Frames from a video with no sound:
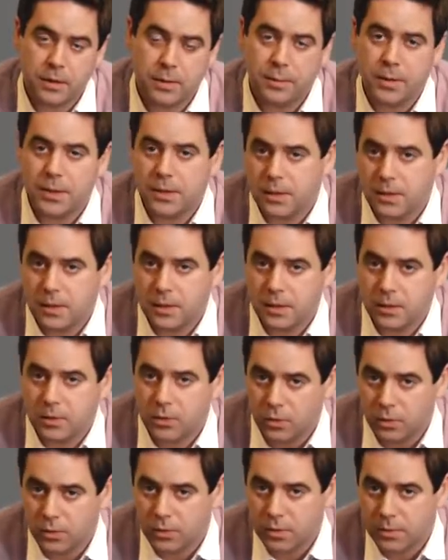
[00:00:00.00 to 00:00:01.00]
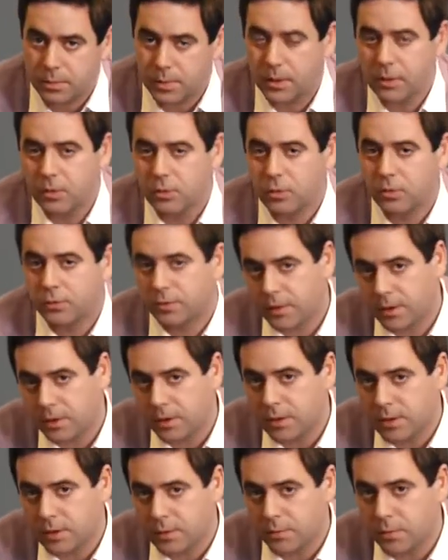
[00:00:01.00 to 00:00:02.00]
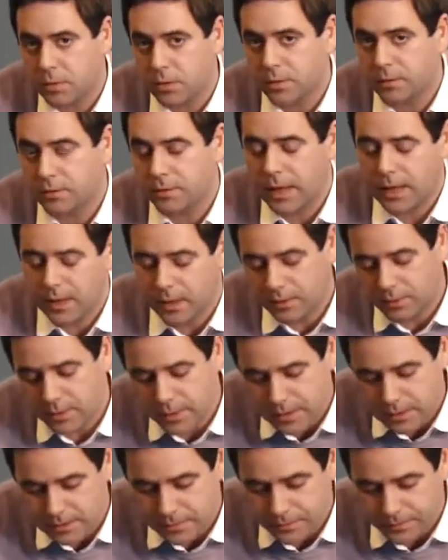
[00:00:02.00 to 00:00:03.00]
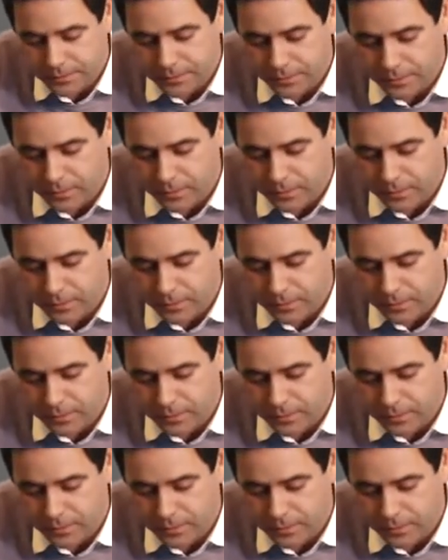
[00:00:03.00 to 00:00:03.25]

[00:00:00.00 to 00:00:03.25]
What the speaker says: Obesity is caused by overconsumption of calories.